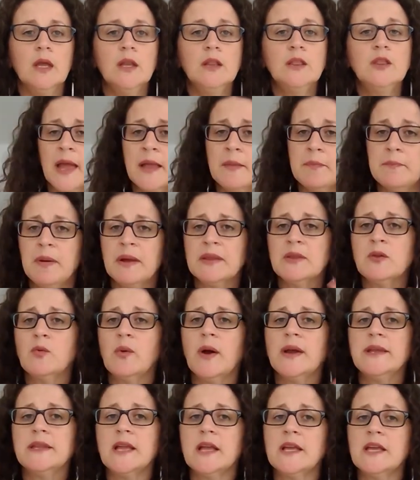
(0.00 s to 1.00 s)
And by the
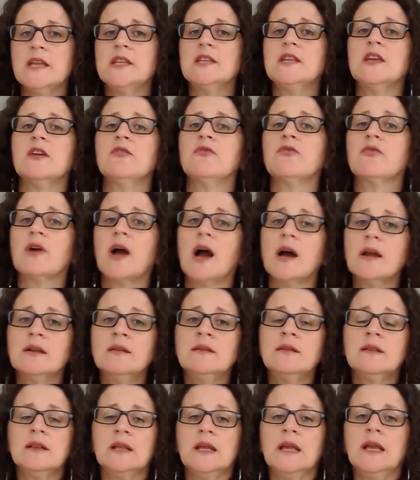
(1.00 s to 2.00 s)
way, the ETF
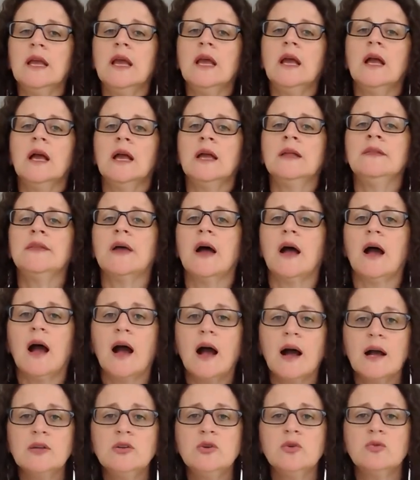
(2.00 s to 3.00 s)
currently and the
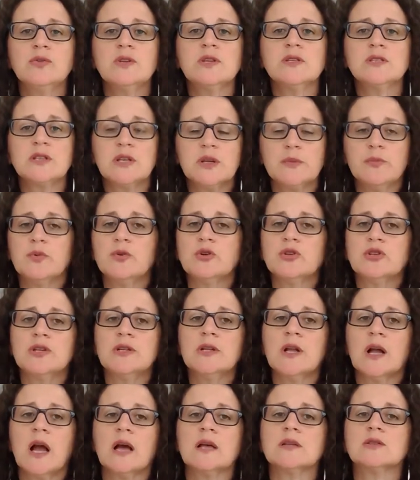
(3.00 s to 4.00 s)
annual
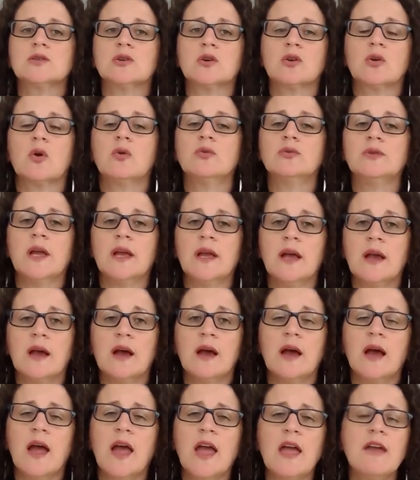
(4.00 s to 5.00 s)
distribution has grown
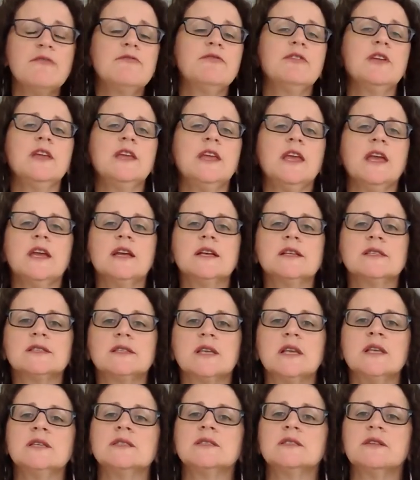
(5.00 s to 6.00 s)
every year
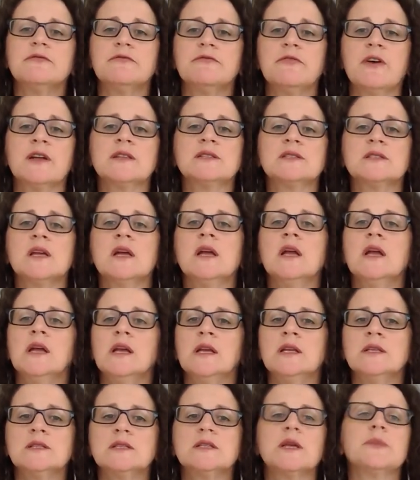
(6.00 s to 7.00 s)
since the fund's
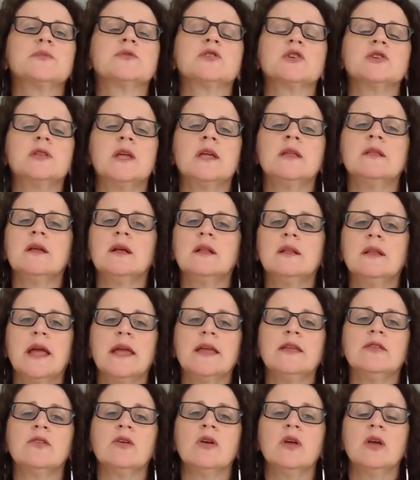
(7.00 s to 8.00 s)
inception in
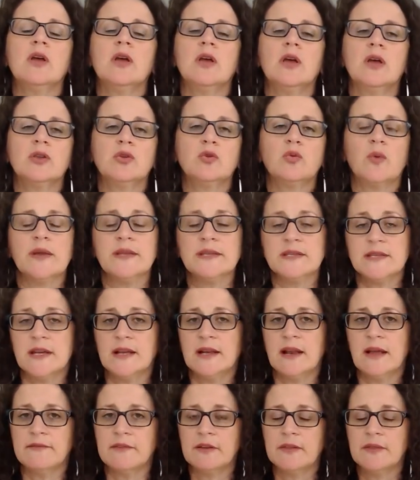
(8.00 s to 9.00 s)
late
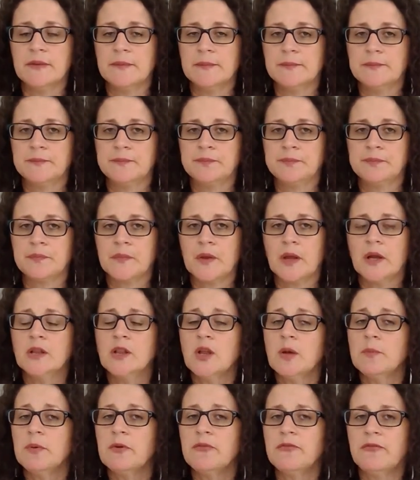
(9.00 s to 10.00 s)
2011.
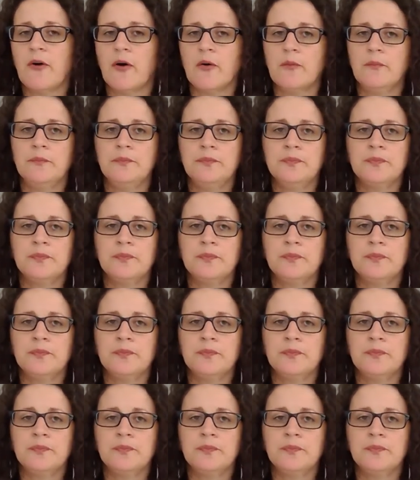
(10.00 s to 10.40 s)
Number 4,